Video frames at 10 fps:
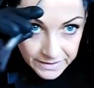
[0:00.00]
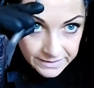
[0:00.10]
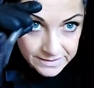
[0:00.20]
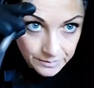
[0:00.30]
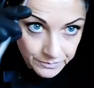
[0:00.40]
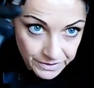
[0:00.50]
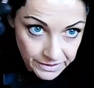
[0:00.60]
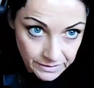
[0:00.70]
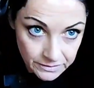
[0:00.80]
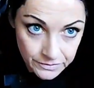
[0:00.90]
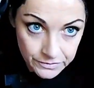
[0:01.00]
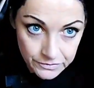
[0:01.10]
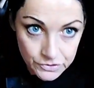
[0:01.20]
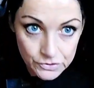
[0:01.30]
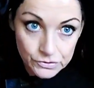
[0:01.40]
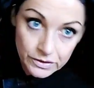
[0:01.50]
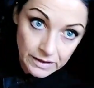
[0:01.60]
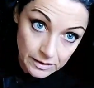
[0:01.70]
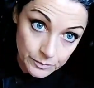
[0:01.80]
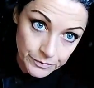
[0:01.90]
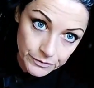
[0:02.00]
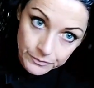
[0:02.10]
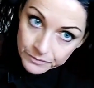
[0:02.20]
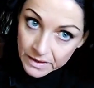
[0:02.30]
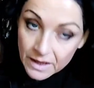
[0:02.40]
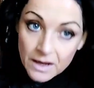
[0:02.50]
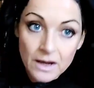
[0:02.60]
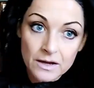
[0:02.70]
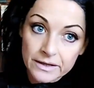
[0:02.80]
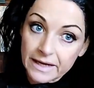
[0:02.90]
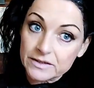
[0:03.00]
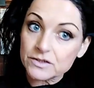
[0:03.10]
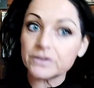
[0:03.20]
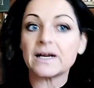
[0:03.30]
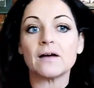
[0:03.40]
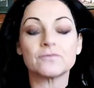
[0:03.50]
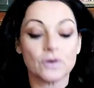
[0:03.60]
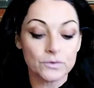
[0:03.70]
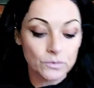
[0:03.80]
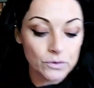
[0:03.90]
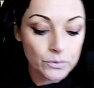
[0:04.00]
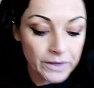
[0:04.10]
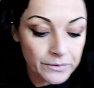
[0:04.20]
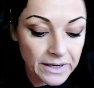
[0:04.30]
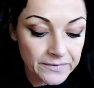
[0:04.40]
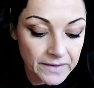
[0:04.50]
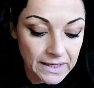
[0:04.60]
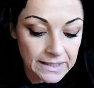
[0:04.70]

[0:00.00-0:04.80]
you can get somebody to help you. Okay, so now I've gone all the way around the